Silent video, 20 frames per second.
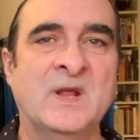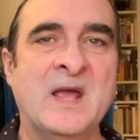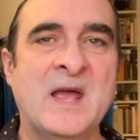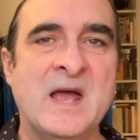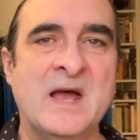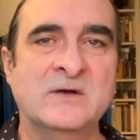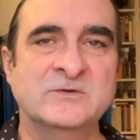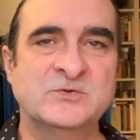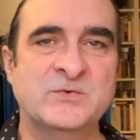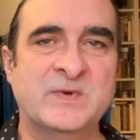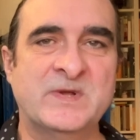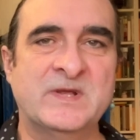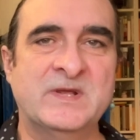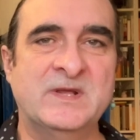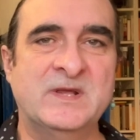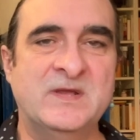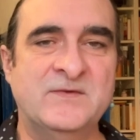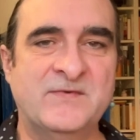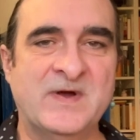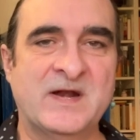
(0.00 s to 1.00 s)
How do
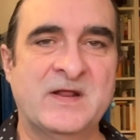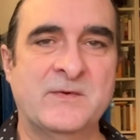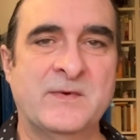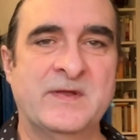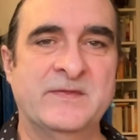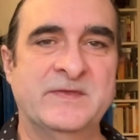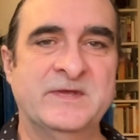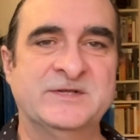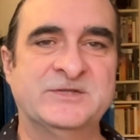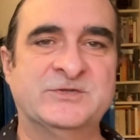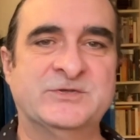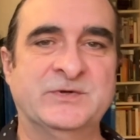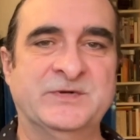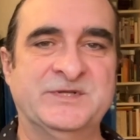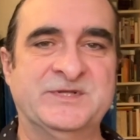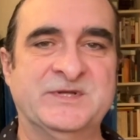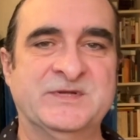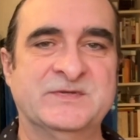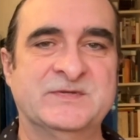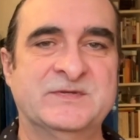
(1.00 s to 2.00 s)
we evaluate these
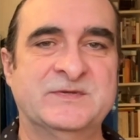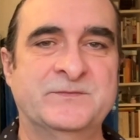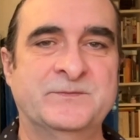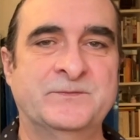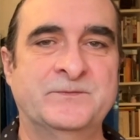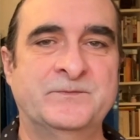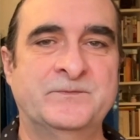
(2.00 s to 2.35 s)
choices?